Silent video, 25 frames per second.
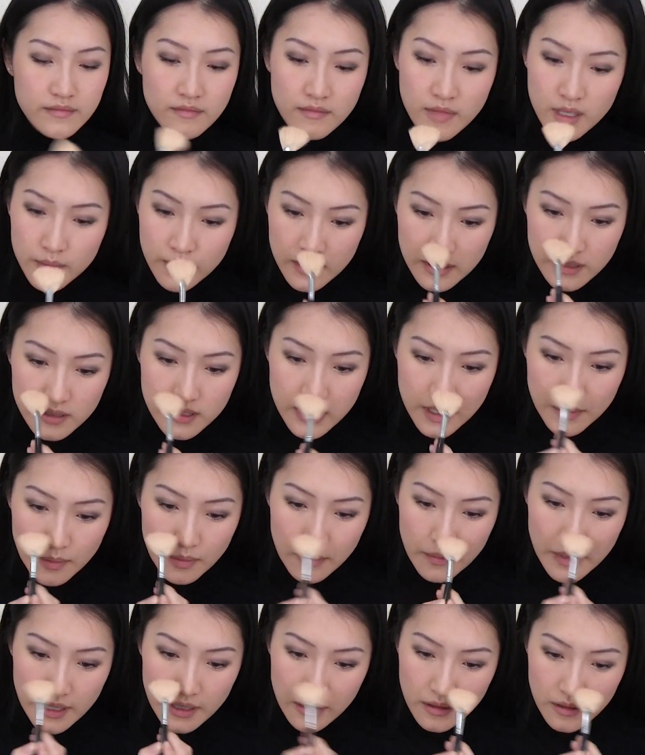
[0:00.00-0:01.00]
Maybe at the tip
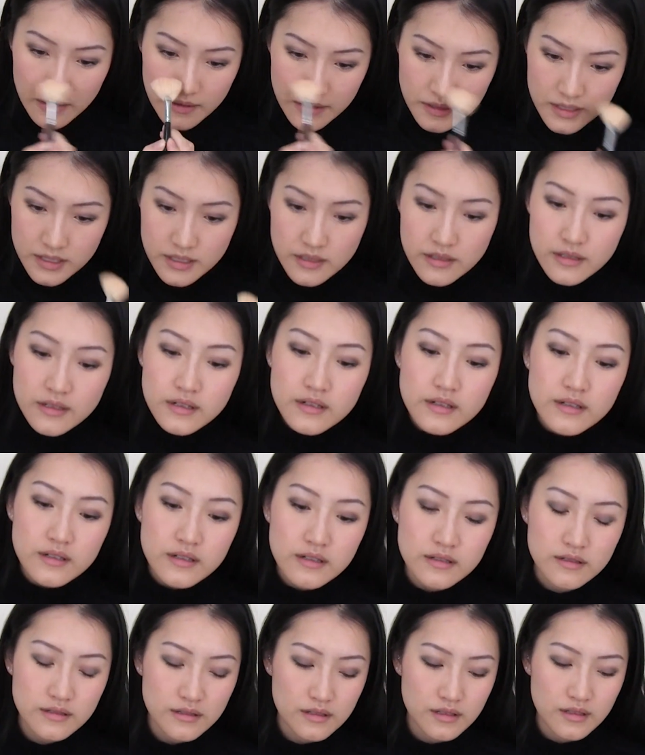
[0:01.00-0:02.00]
of my nose too,
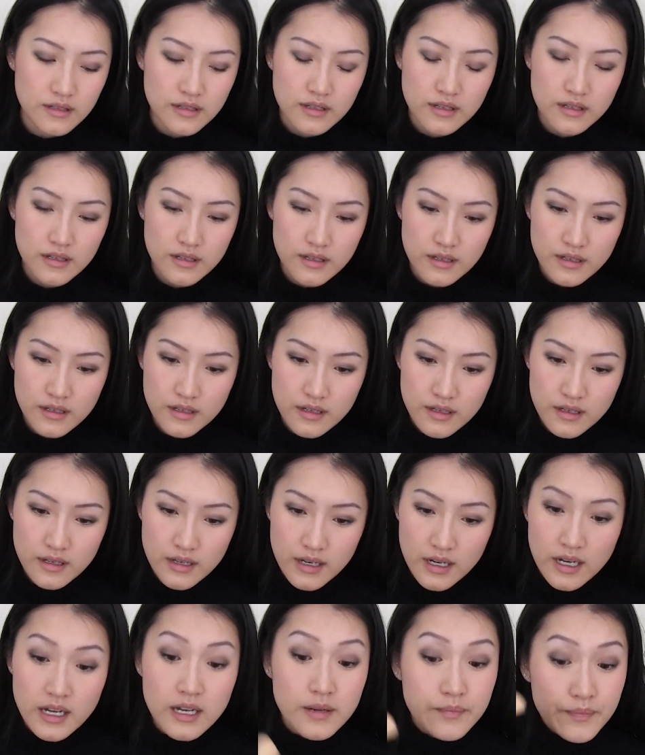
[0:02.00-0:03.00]

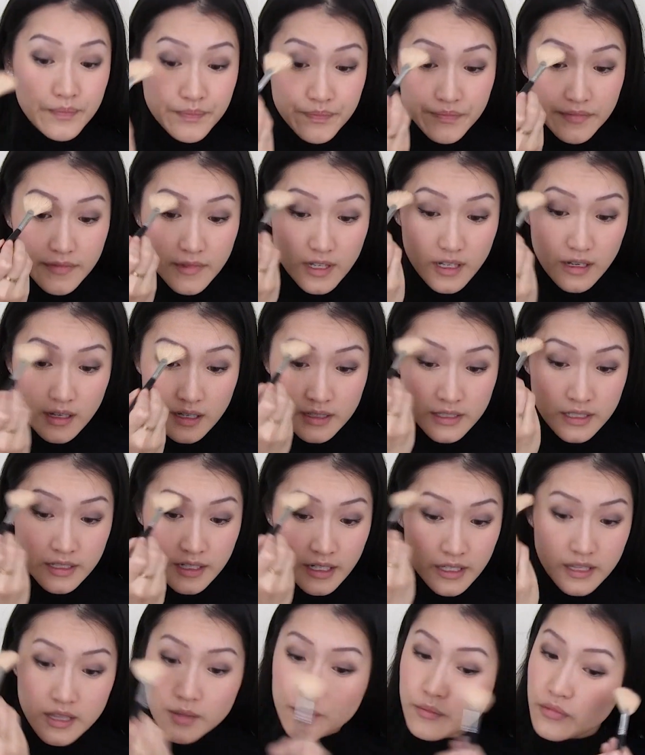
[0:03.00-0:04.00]

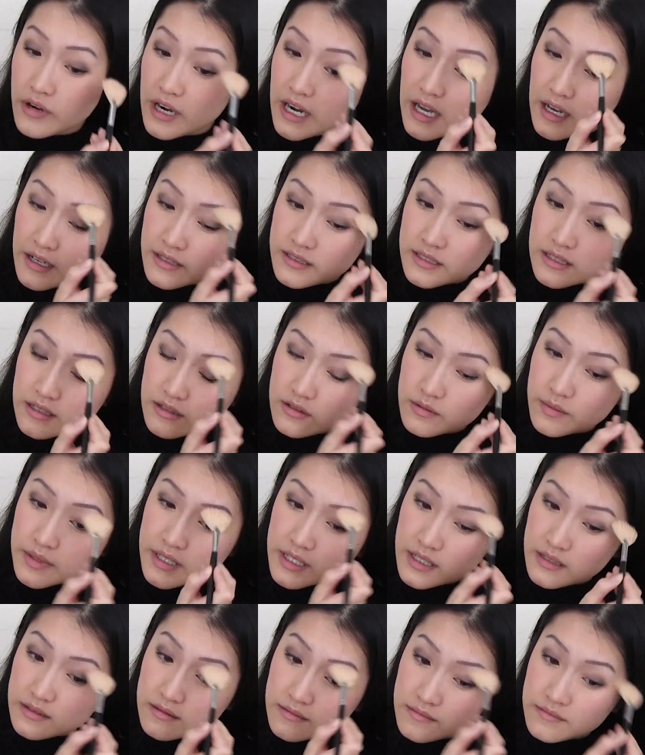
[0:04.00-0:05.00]
underneath the brows a little
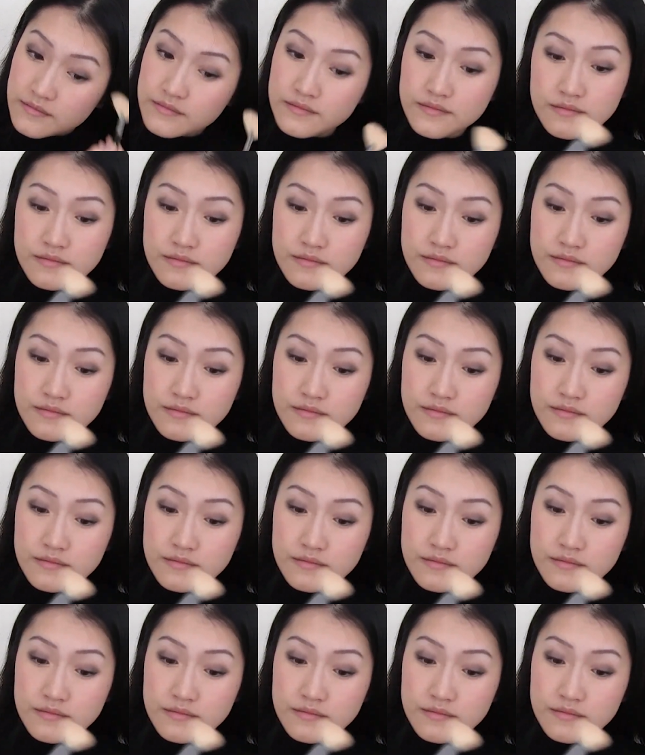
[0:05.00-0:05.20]
bit.